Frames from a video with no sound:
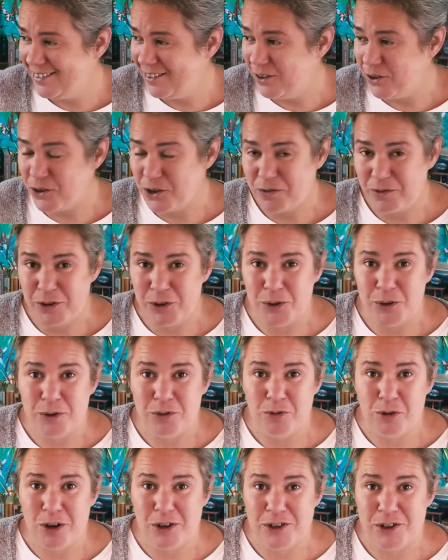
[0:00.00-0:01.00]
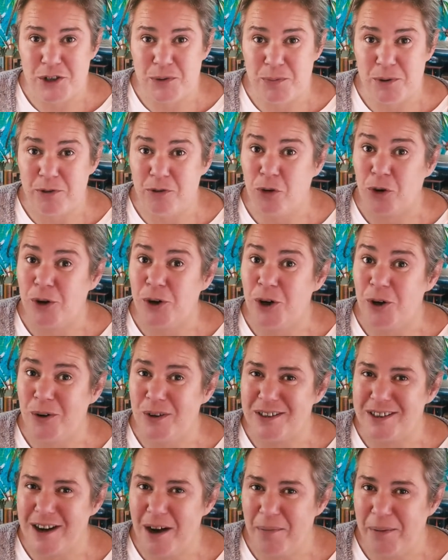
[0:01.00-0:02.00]
Those of you who have watched this before know
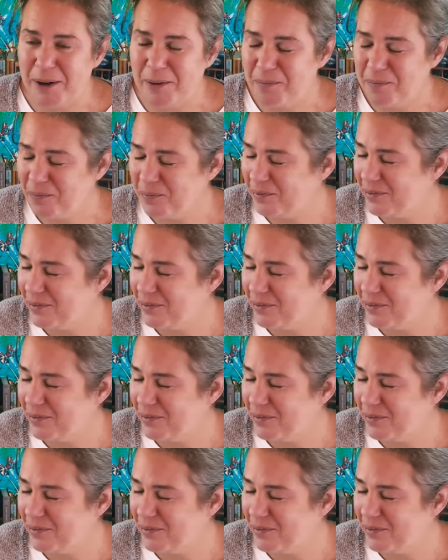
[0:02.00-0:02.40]
what's coming.